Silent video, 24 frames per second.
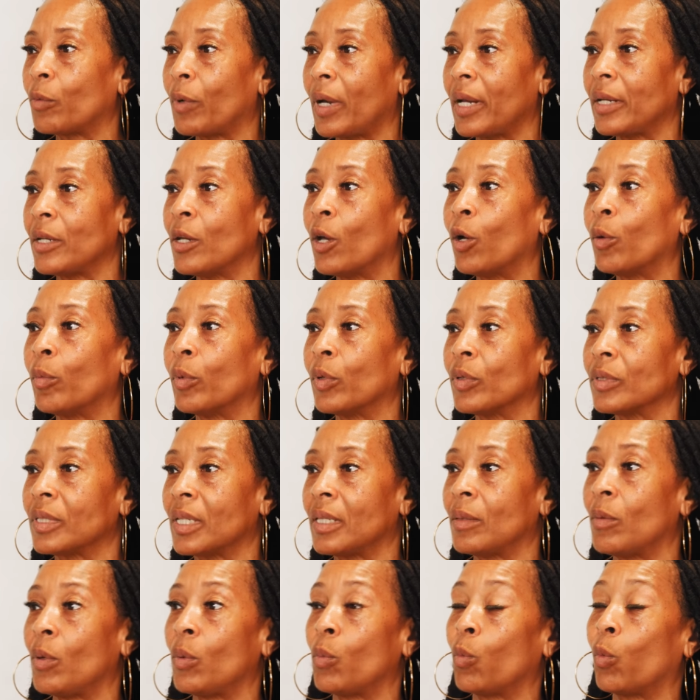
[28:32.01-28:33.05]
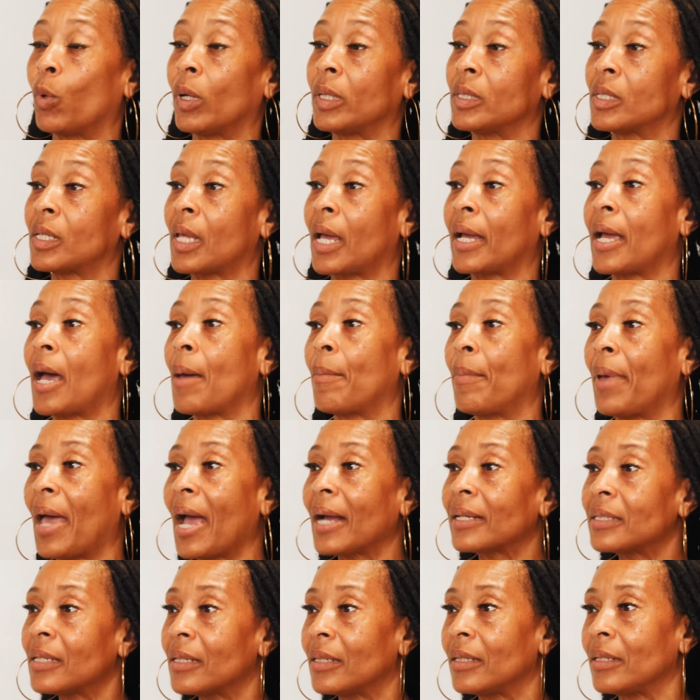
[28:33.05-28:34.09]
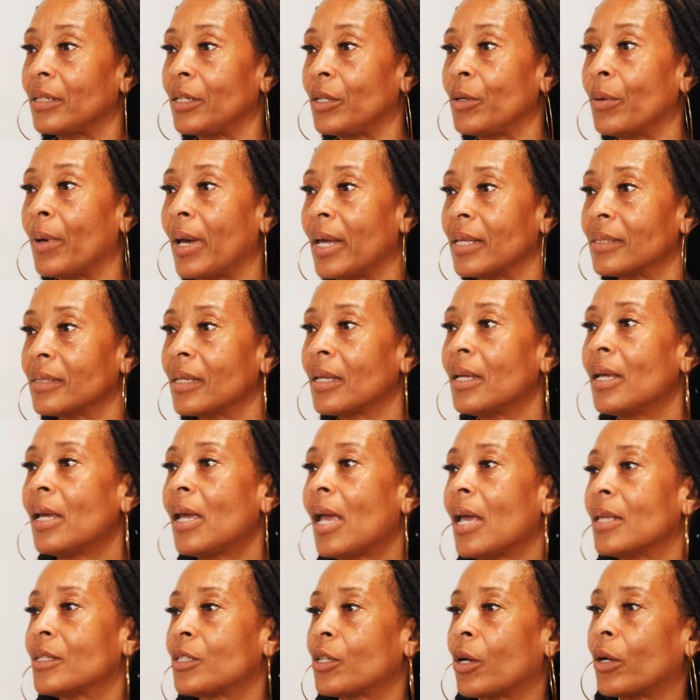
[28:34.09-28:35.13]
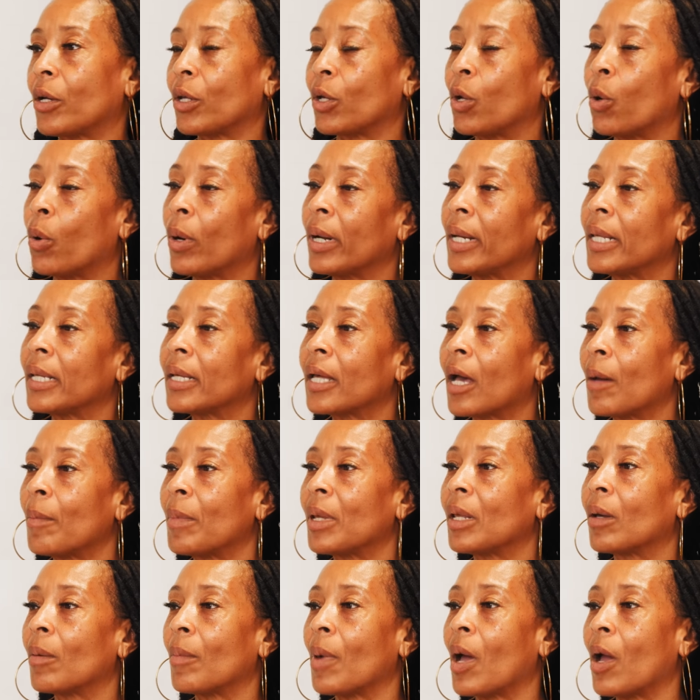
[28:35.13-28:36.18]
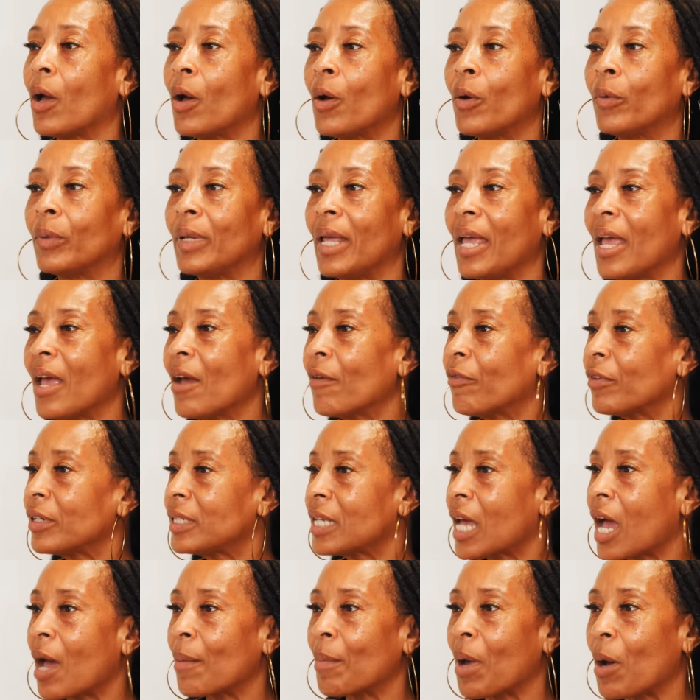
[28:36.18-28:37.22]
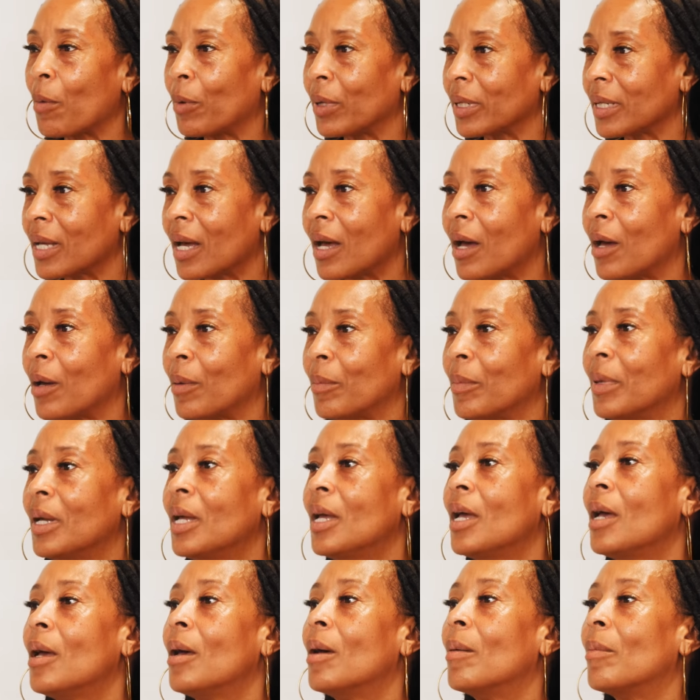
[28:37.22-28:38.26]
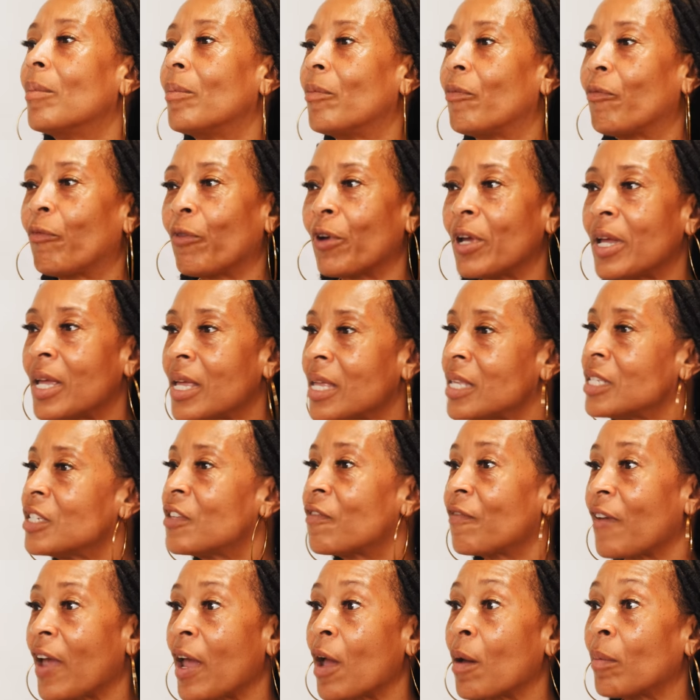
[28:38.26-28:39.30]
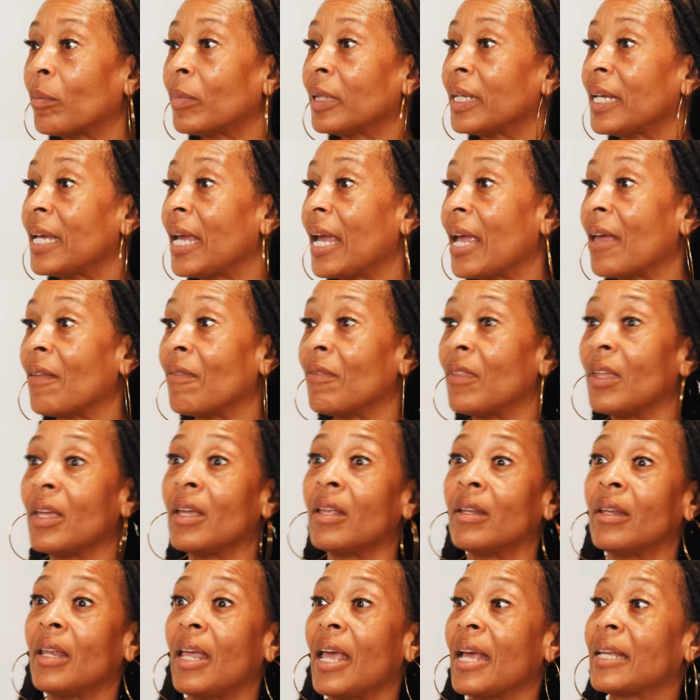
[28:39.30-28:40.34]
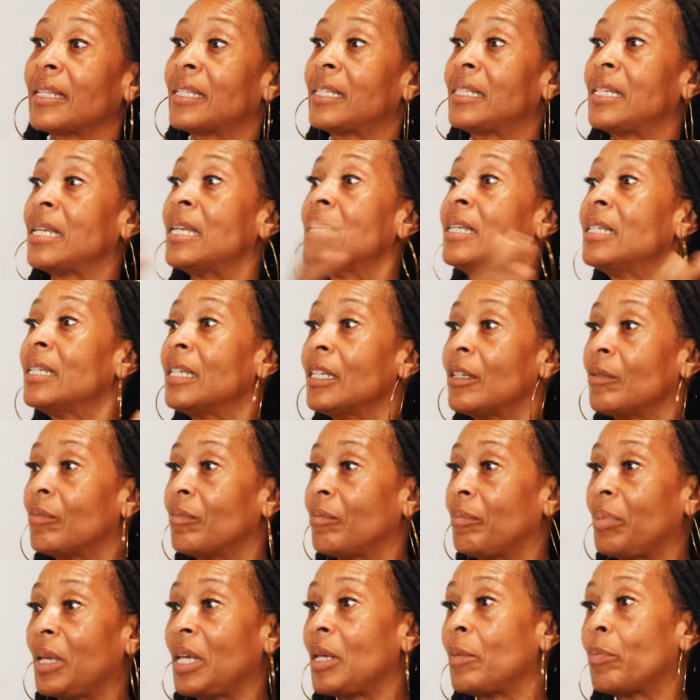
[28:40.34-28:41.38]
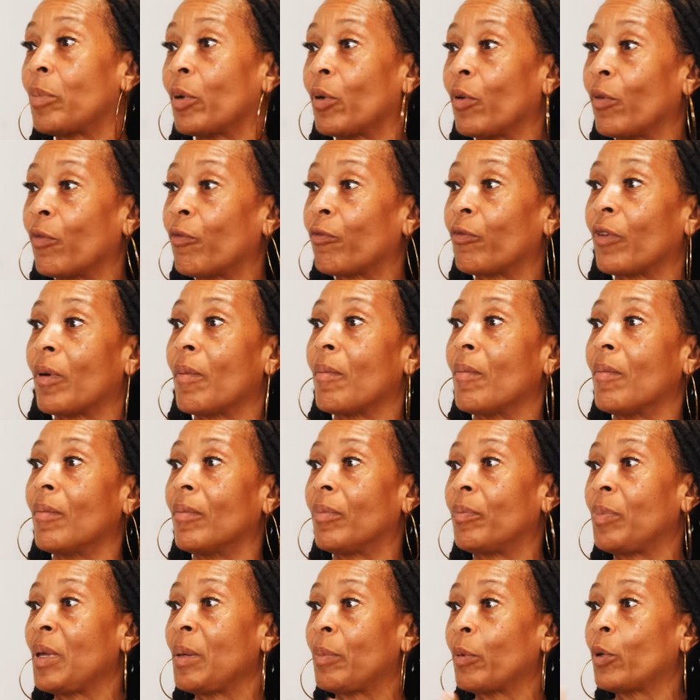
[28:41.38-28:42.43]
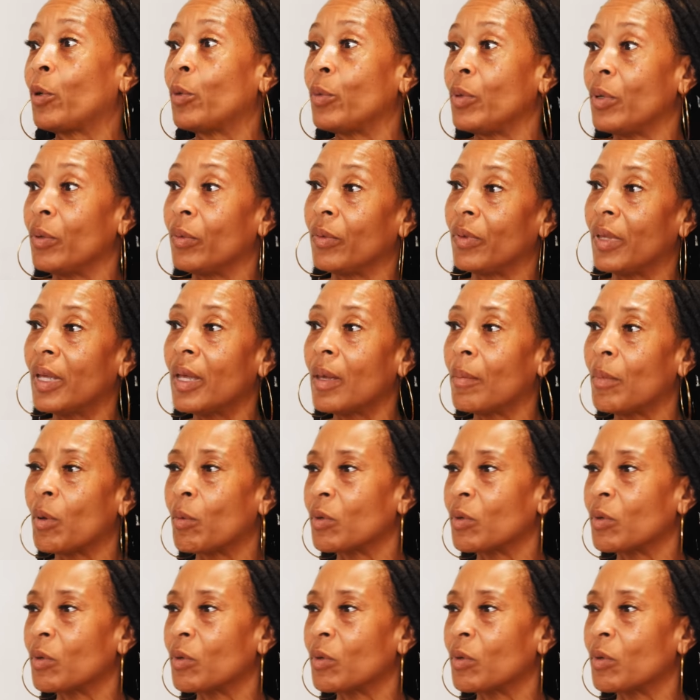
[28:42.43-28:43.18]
Wade Nobles, and then once I got back to the U.S. and started going and coming on my own, every time I would come, friends, family, and then extended people from people who knew them.